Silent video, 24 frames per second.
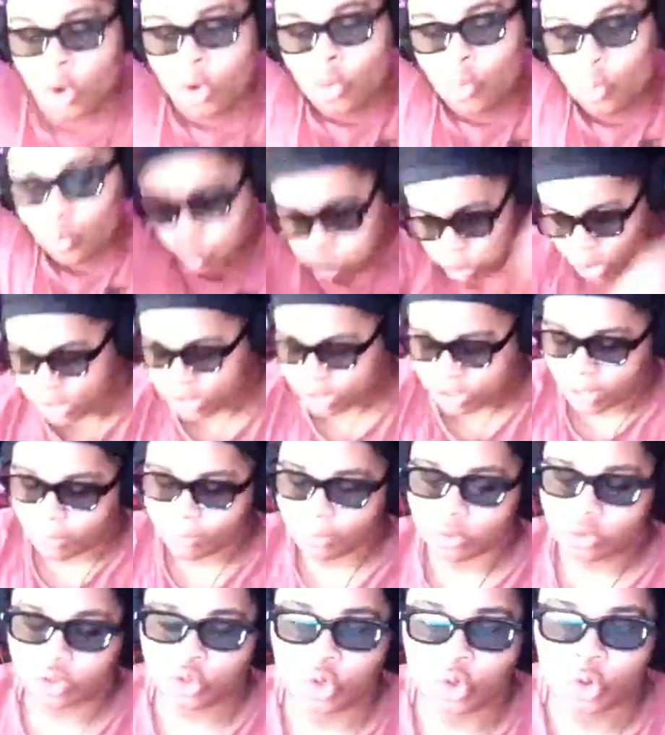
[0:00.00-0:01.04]
What's up,
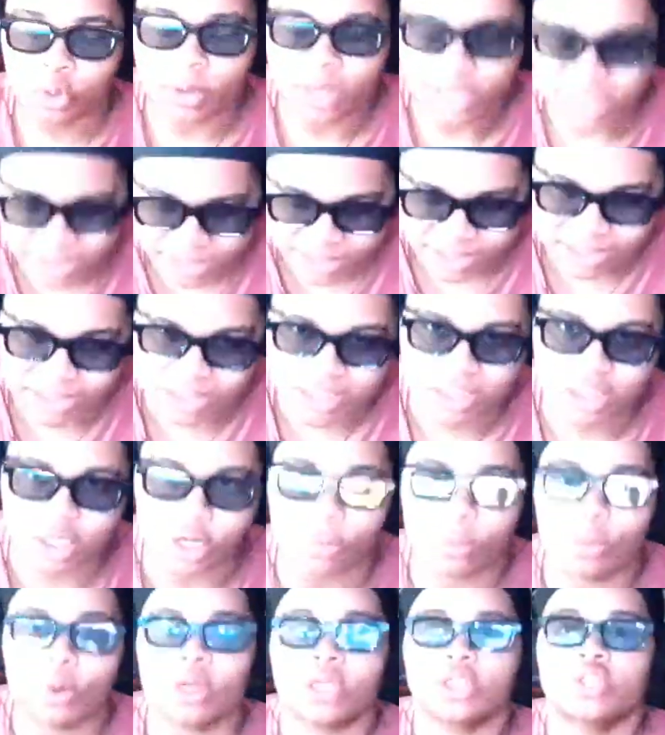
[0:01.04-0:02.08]
YouTube? It's it's your
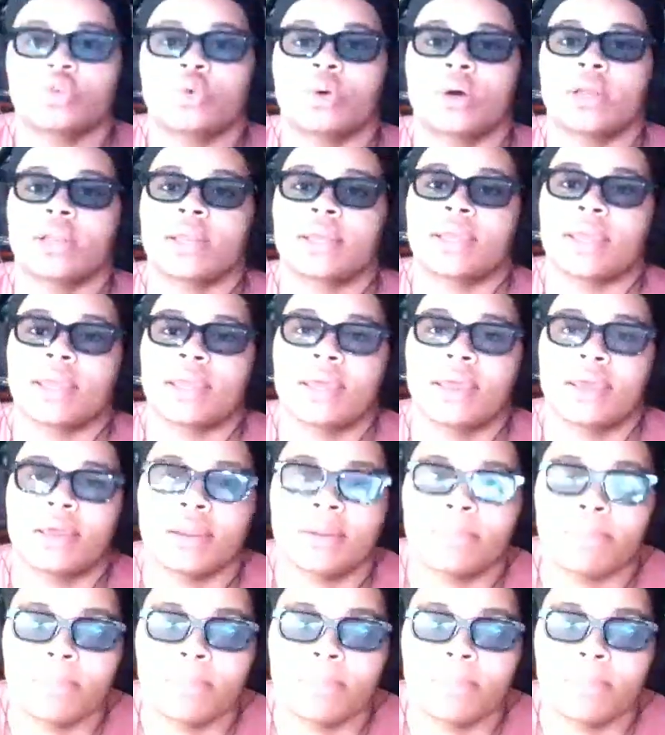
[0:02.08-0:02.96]
boy 20k in the